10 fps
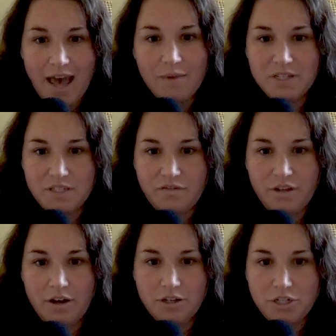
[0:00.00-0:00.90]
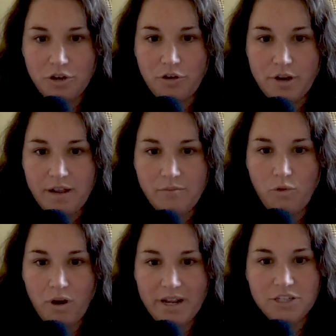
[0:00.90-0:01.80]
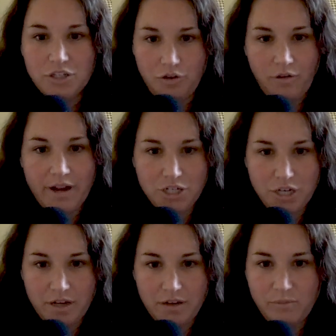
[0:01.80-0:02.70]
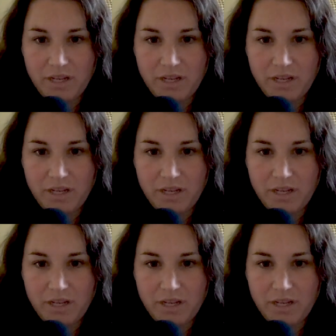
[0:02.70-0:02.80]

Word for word: hemisphere to create more integration